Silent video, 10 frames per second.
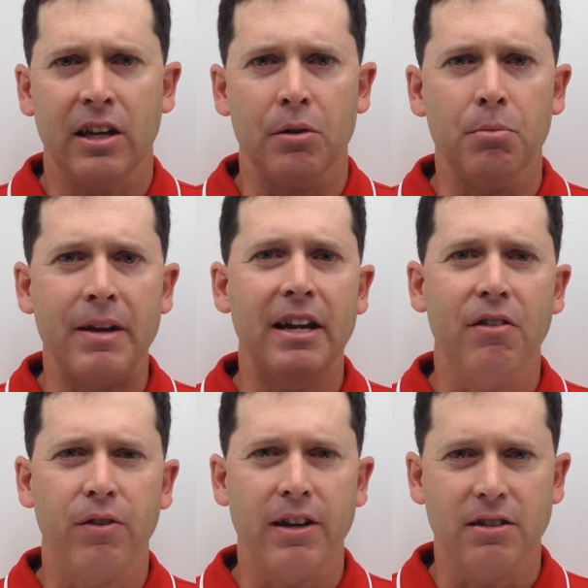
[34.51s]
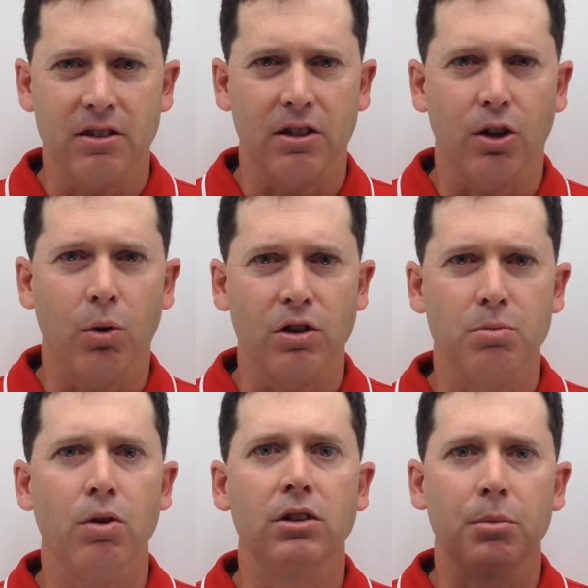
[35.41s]
and many phases of the
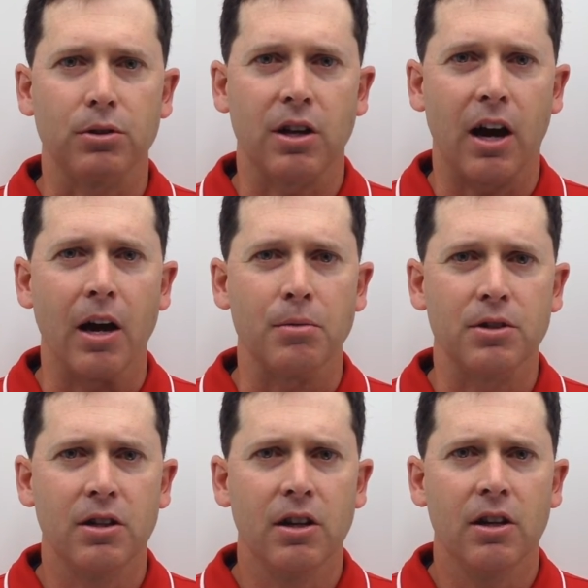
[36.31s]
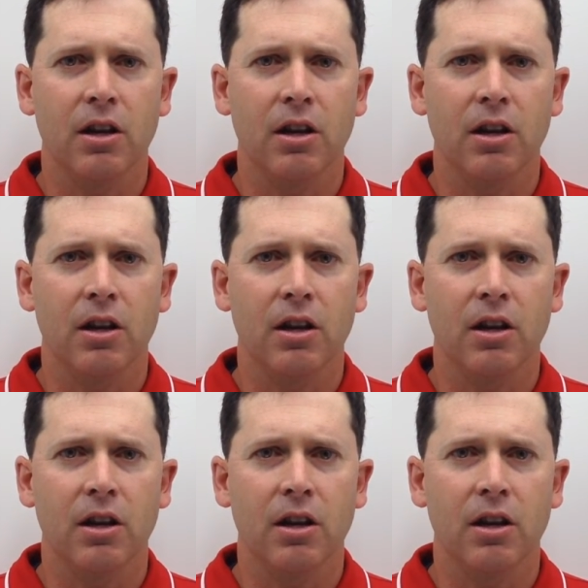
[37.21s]
course multiple times